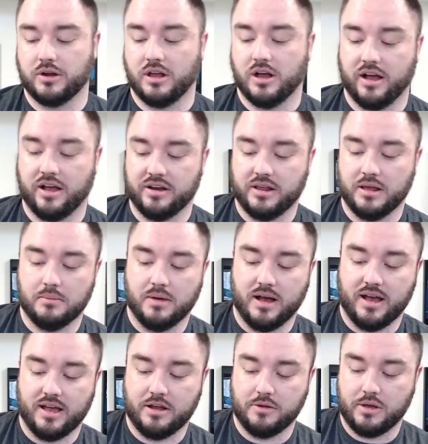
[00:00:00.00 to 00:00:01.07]
high on him.
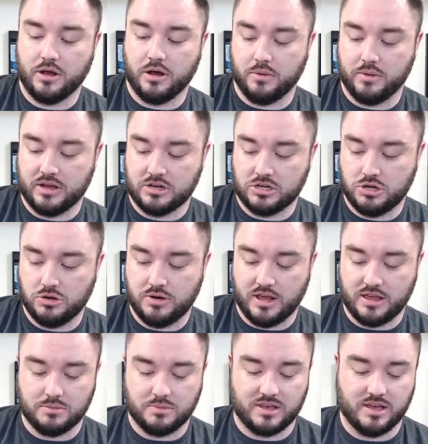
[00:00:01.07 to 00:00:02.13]
Uh, here we go. We got two
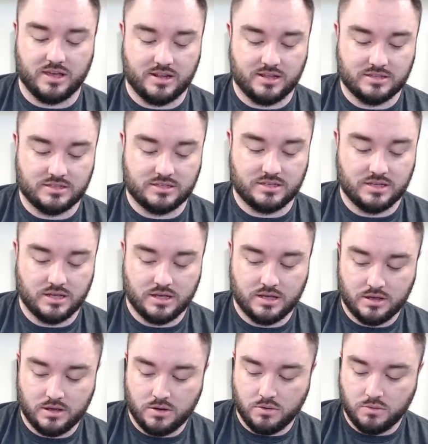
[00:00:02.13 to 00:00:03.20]
Nathan MacKinnons.
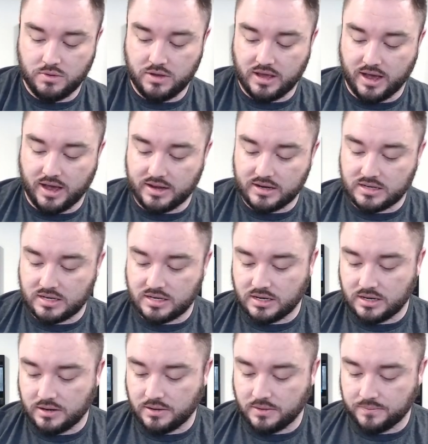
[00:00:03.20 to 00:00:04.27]
We got
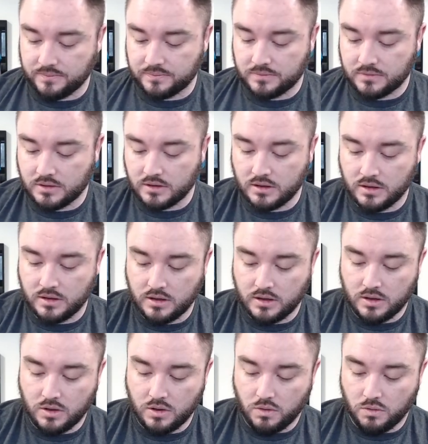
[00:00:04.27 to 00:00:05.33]

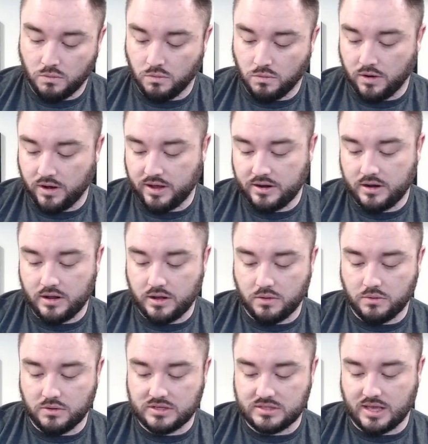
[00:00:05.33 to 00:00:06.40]
one
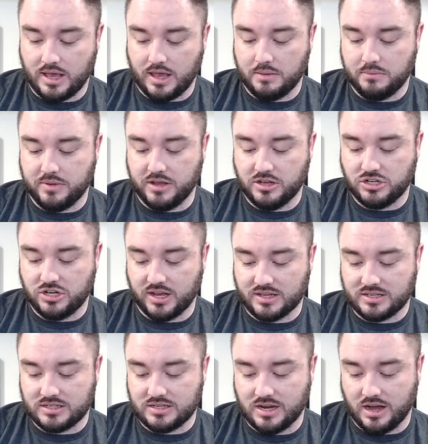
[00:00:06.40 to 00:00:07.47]
was a
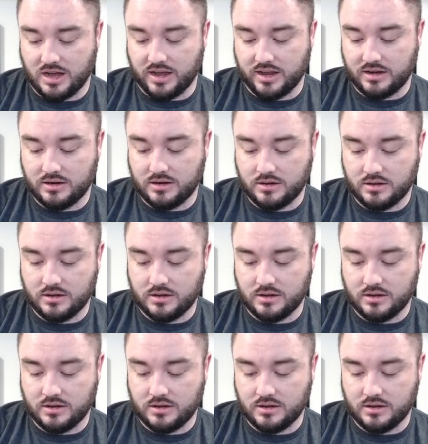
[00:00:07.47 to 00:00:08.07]
BGS 9.